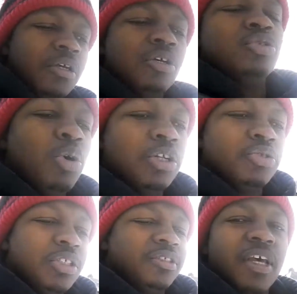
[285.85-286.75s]

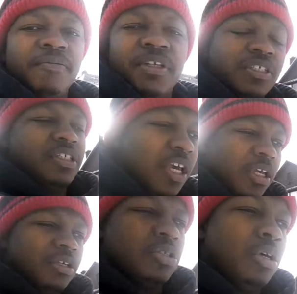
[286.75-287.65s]
270
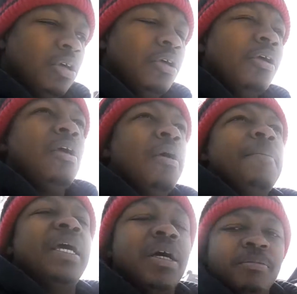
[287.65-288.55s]
days
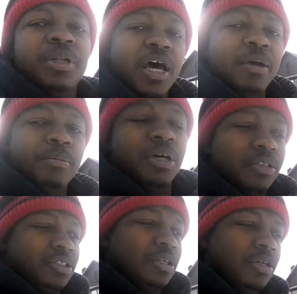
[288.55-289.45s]
make up 9 months.